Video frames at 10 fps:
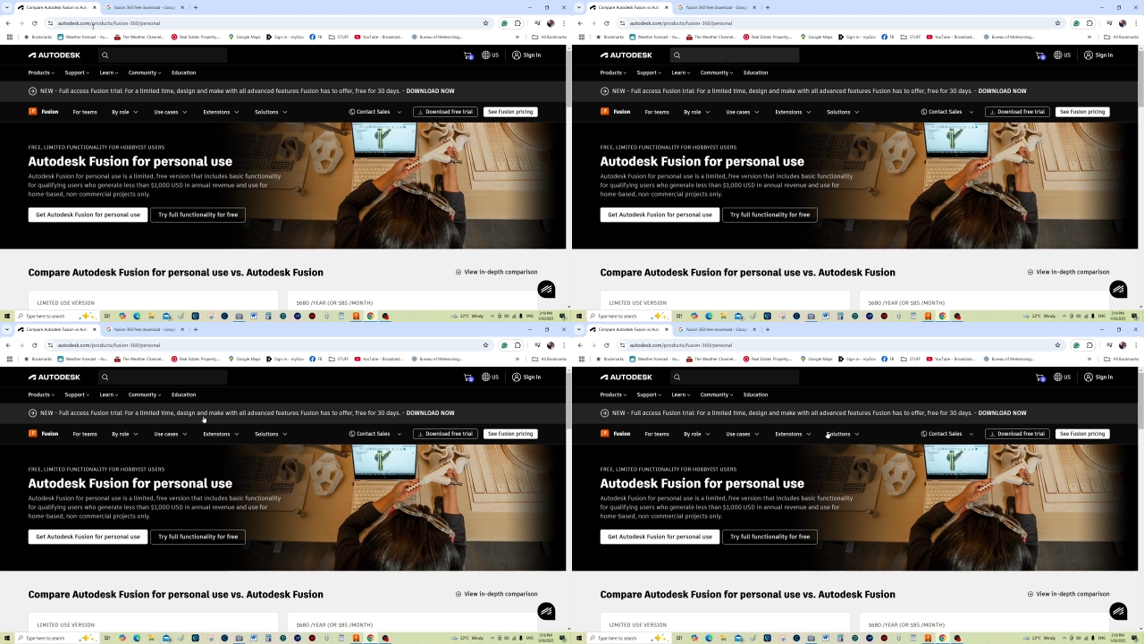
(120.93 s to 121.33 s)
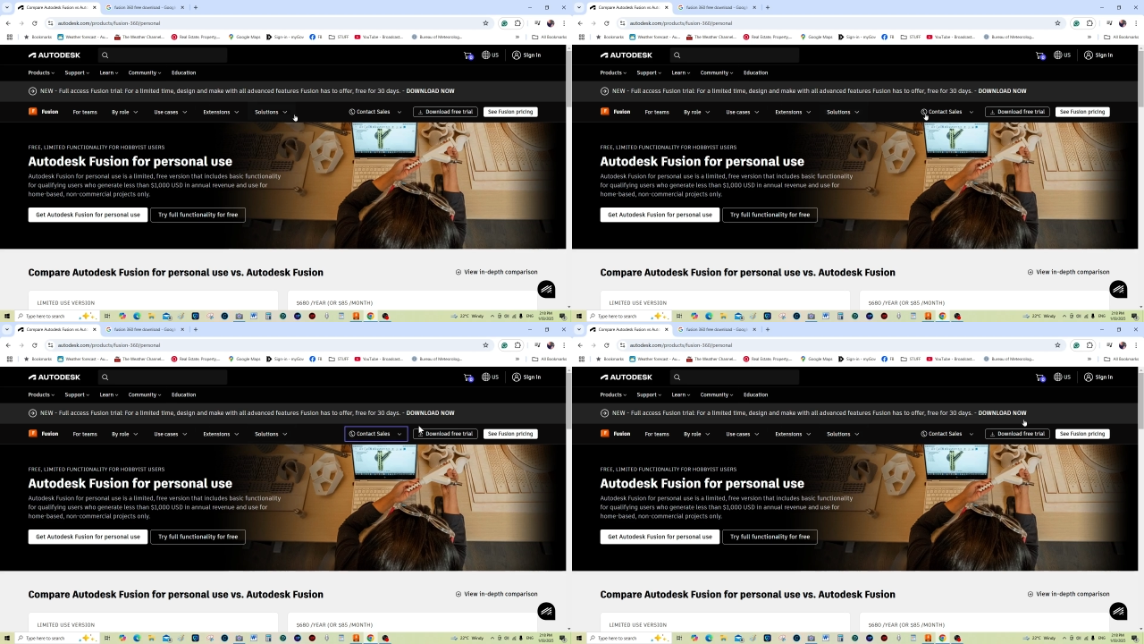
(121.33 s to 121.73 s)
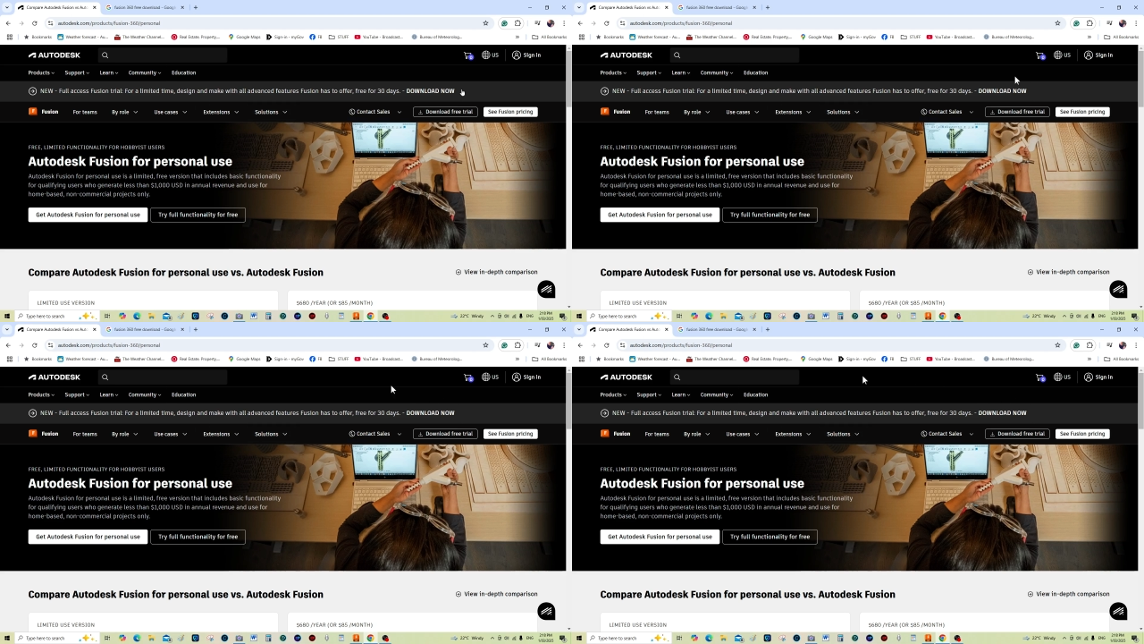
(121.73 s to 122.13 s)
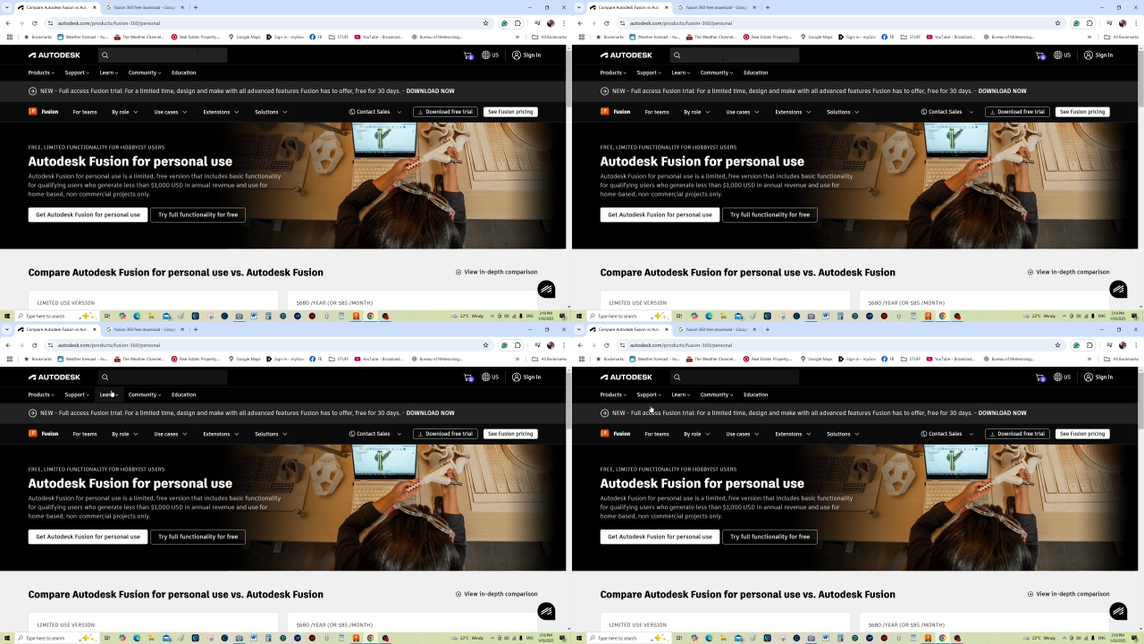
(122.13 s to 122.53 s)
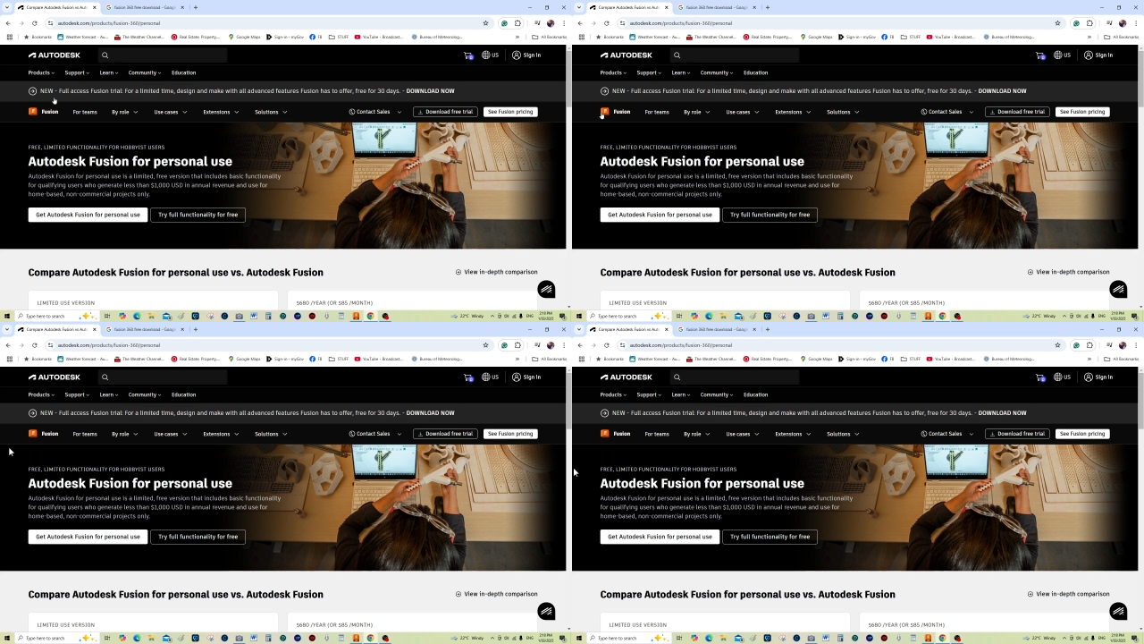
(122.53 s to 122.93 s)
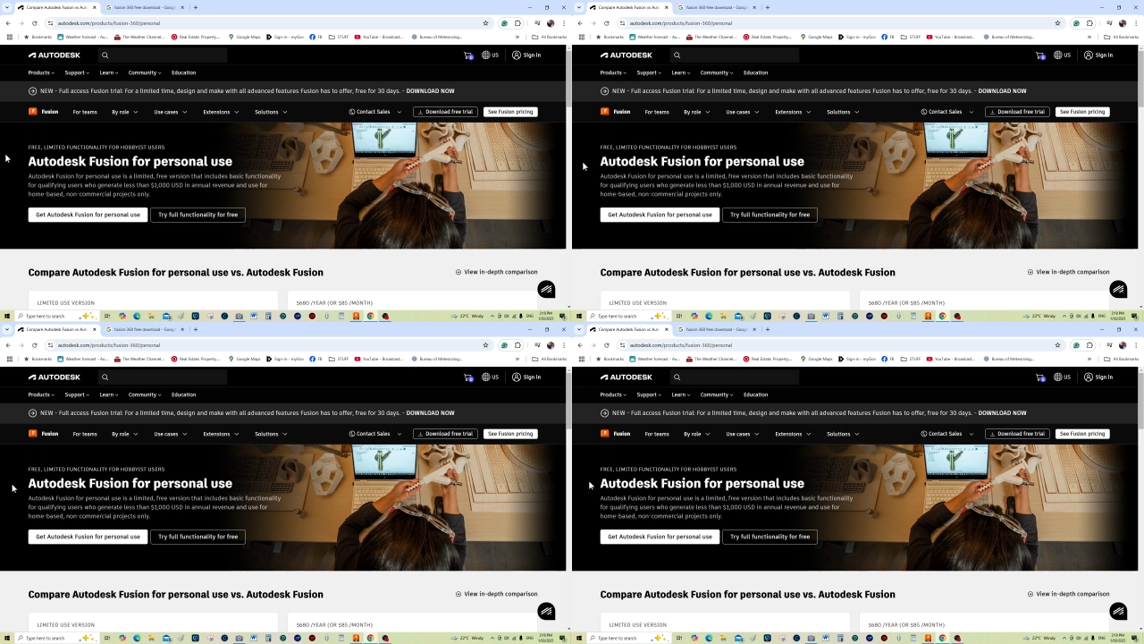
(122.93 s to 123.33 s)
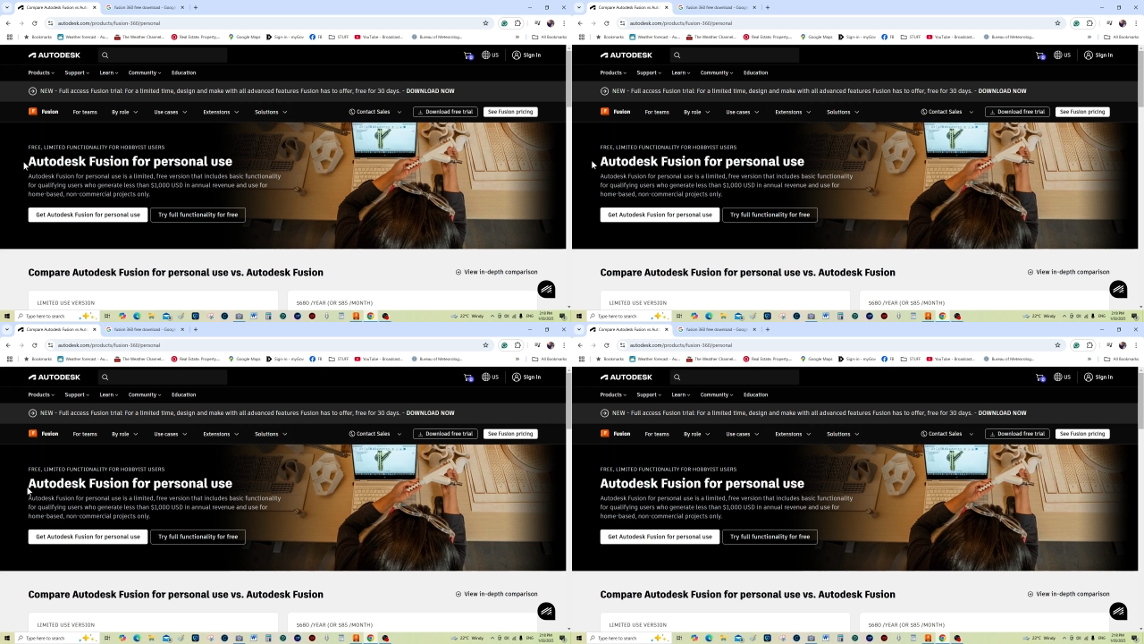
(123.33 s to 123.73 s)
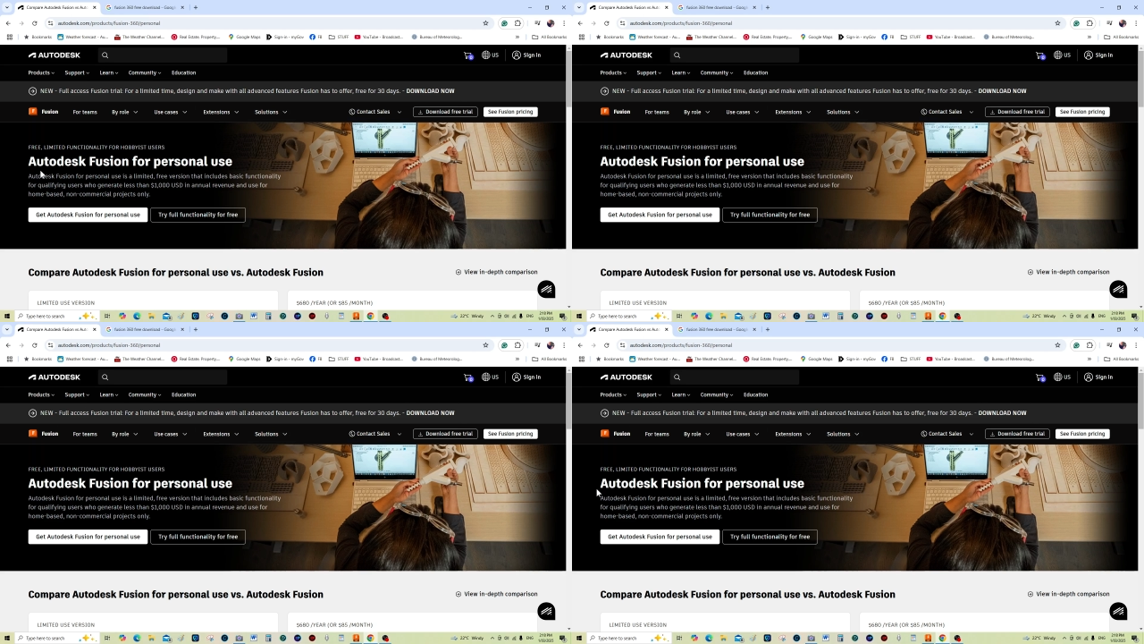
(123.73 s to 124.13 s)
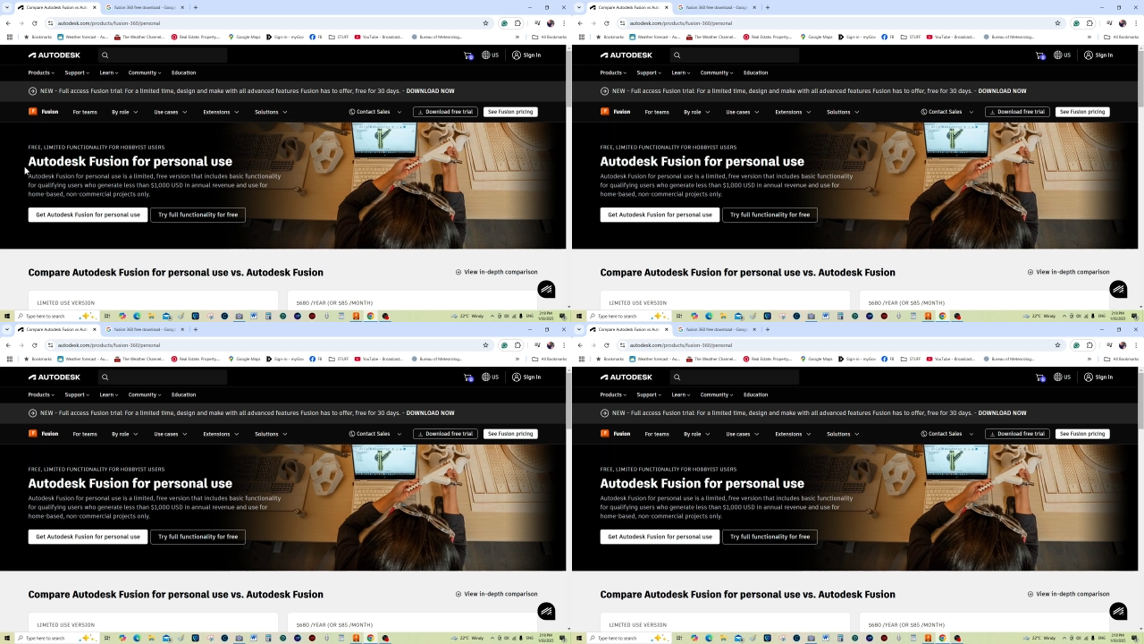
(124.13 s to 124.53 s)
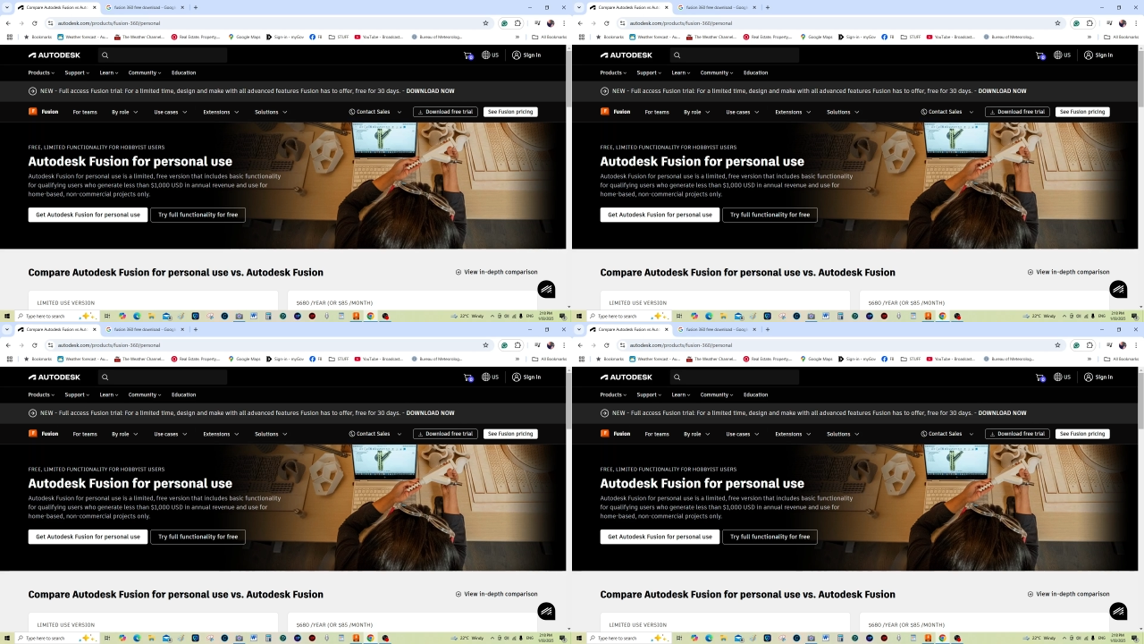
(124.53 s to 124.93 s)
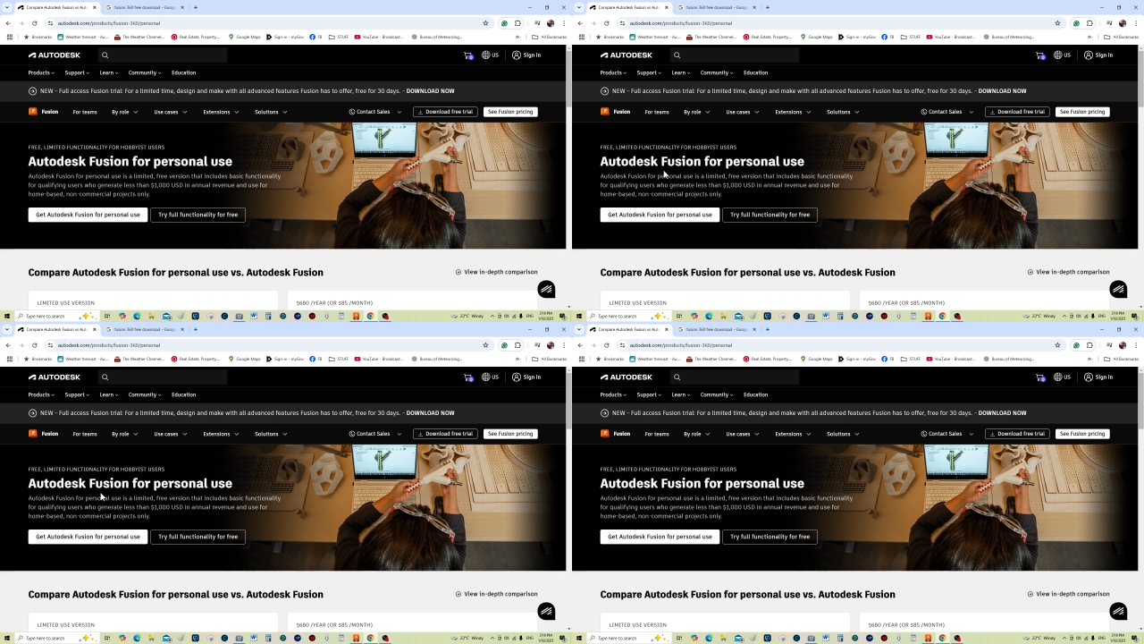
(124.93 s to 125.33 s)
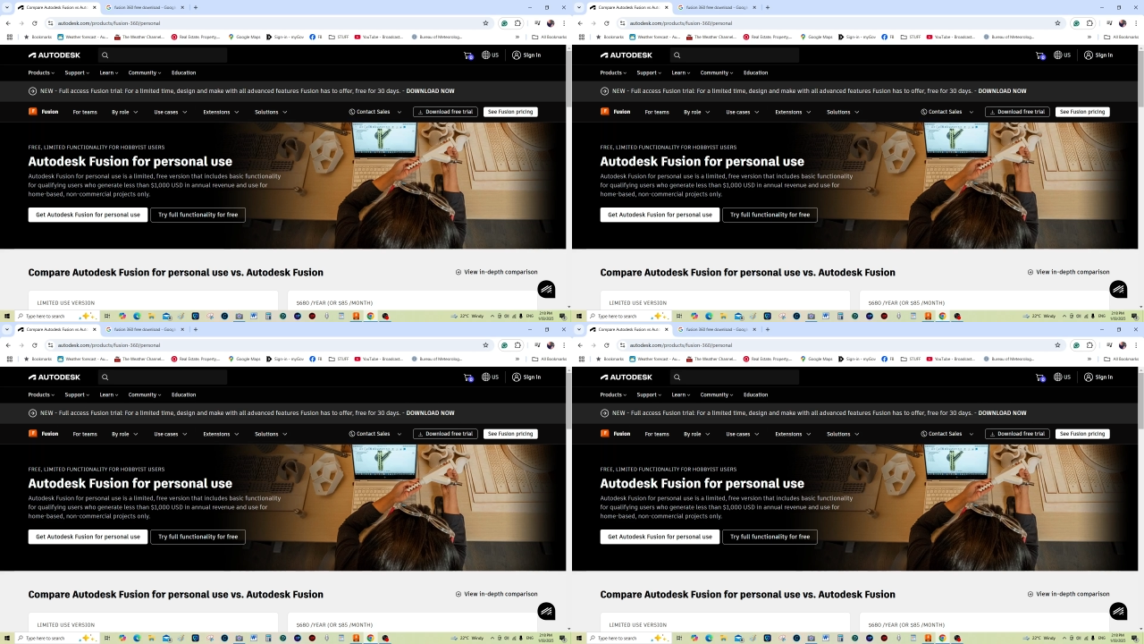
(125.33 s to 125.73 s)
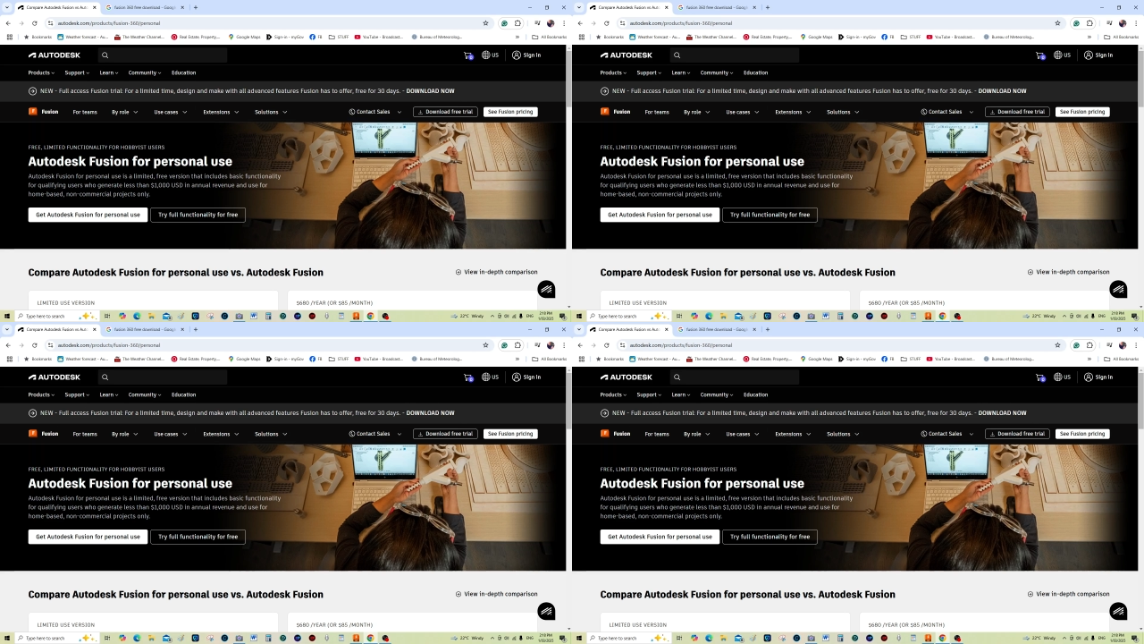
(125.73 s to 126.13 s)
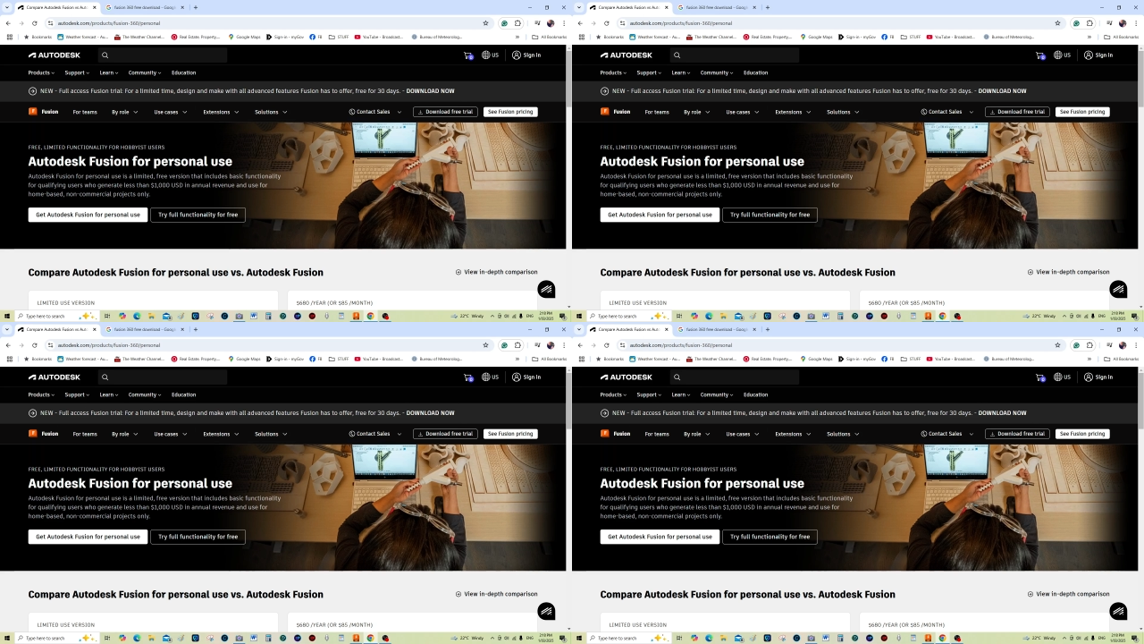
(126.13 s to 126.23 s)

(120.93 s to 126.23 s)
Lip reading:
No face is visible, so there are no lips to read.